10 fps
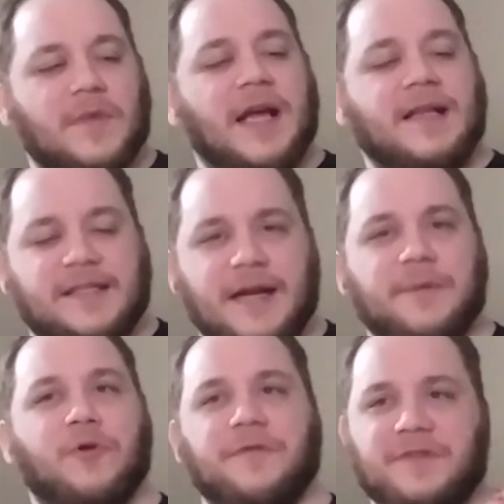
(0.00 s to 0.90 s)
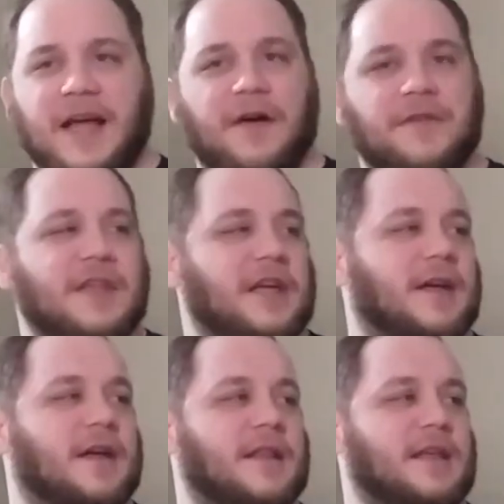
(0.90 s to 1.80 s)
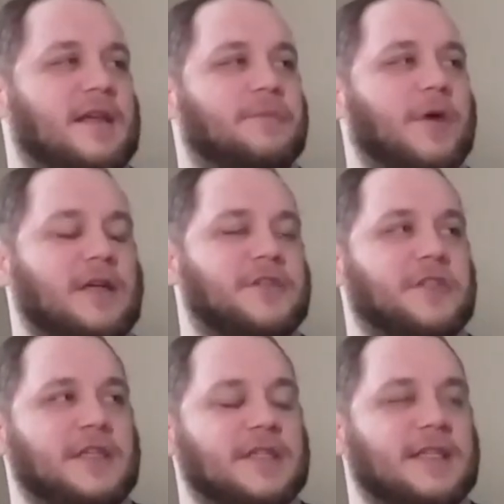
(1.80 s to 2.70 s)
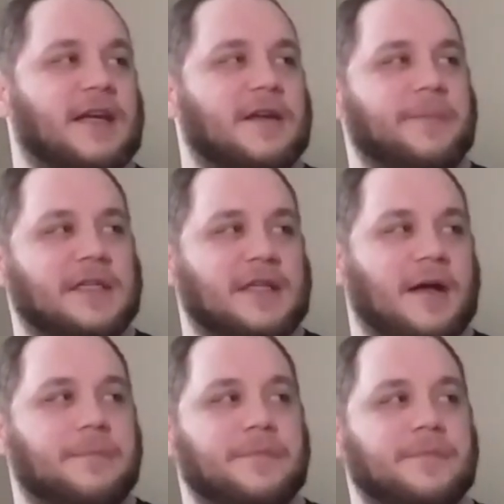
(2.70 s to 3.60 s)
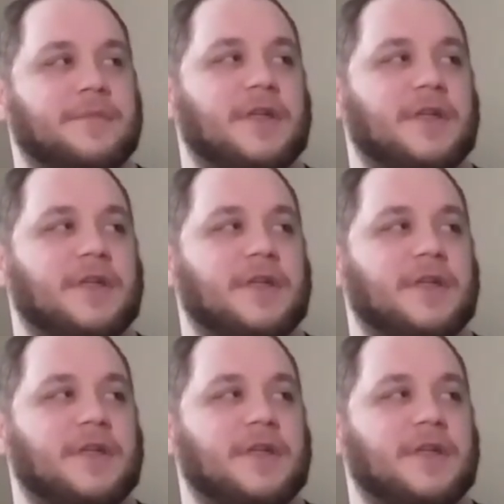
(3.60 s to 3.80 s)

Yeah, it's getting proofed down. The uh, the oxygen is getting mixed up.